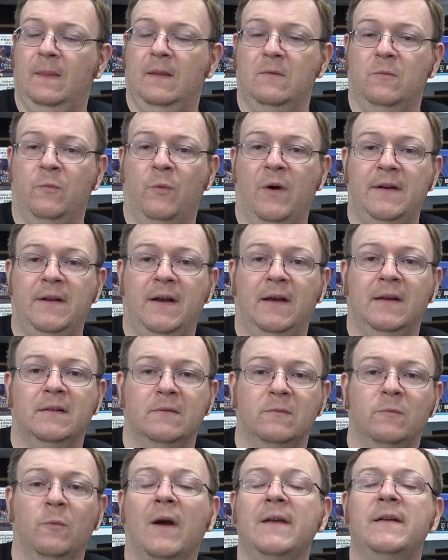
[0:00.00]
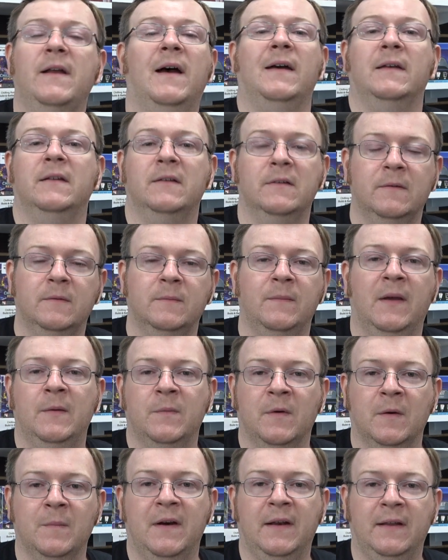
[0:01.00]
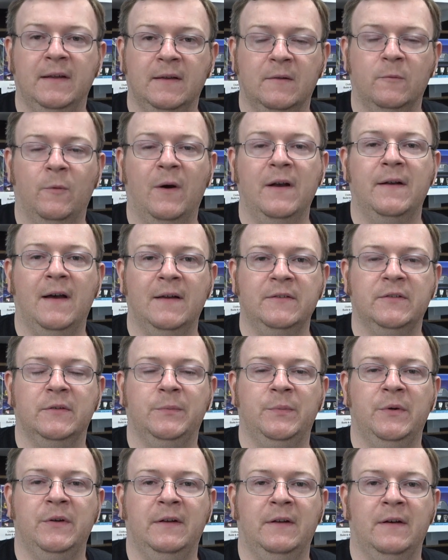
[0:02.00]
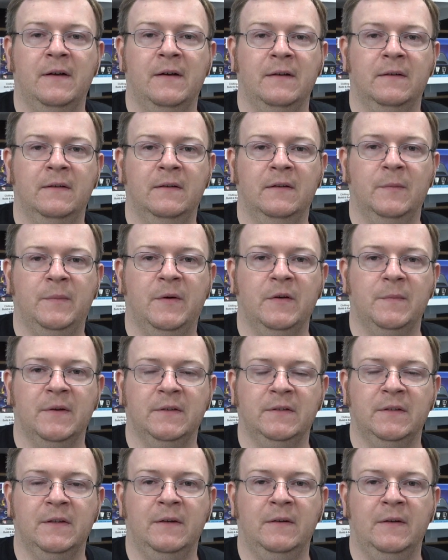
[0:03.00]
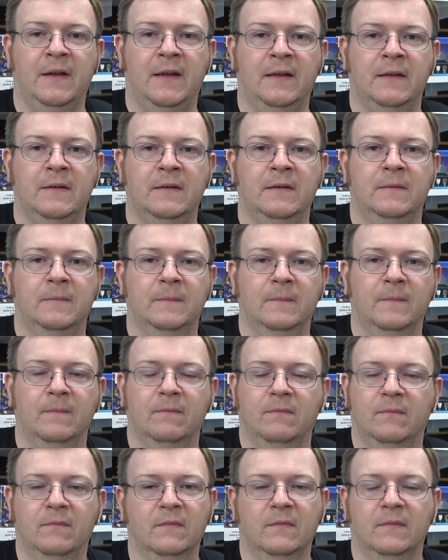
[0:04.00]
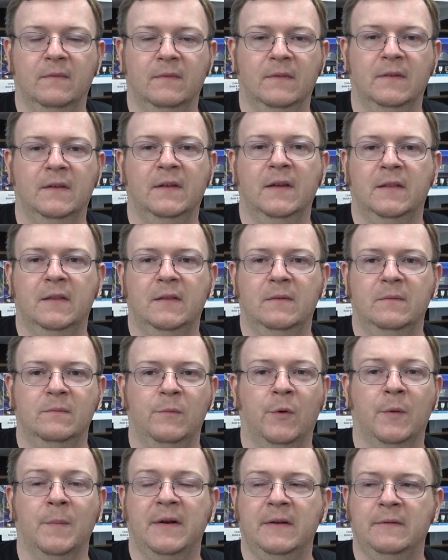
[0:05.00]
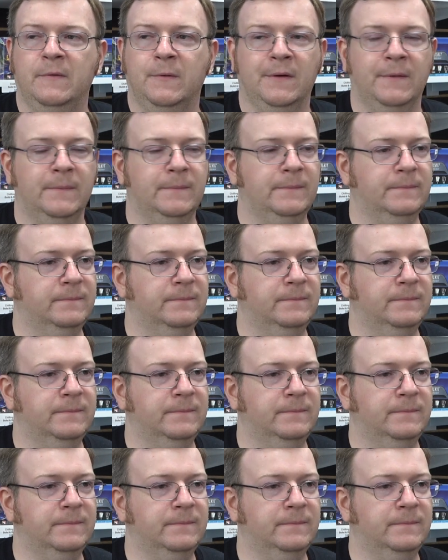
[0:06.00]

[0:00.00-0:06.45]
why not? Why not make more money? Why not just put it on Pokemon Center and get more money for it?